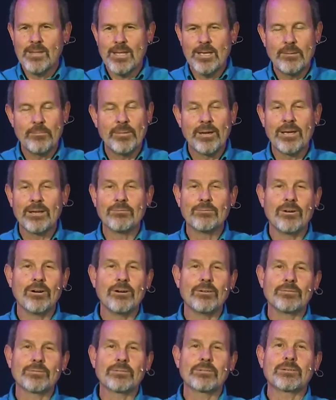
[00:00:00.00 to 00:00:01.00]
It may
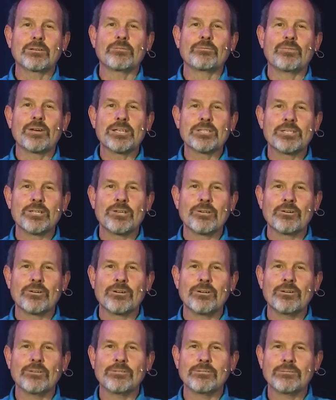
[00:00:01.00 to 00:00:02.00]
involve confessing
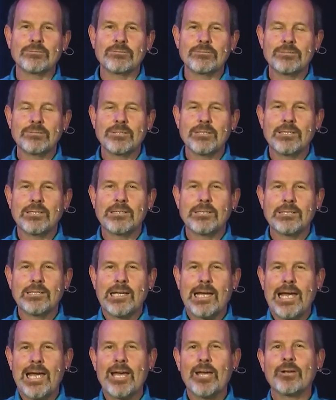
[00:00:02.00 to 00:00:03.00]
your own
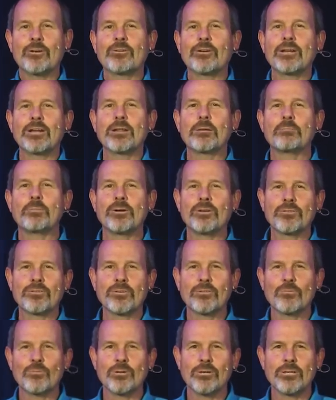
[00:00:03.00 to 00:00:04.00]
angry and
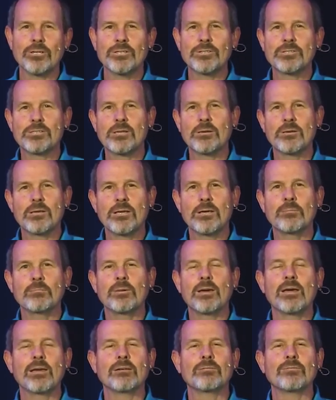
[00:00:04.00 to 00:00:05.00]
impulsive words. It, it
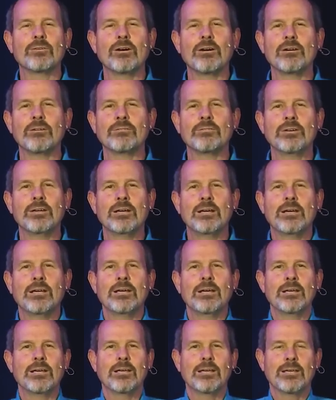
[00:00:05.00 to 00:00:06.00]
may involve
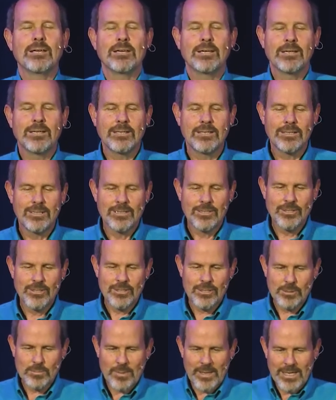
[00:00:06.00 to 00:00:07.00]

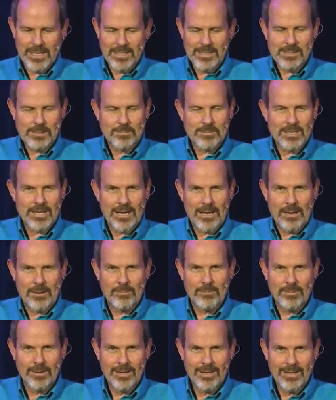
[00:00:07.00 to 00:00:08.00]
spending some
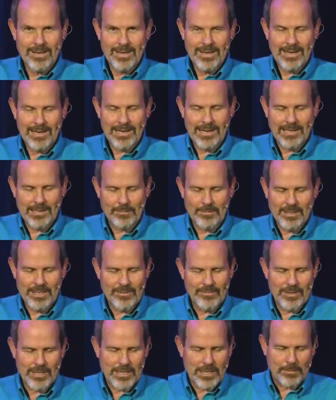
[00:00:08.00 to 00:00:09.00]
time. And let me
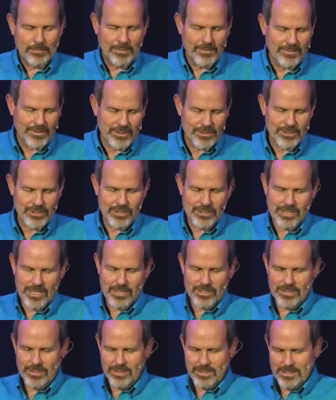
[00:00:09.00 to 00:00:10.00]
give you a couple of other
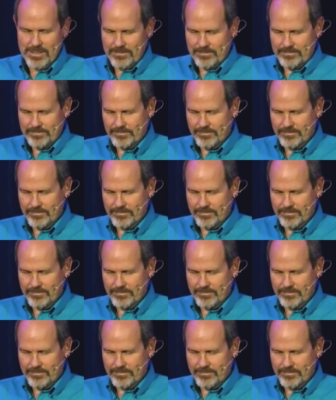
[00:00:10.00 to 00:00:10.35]
suggestions.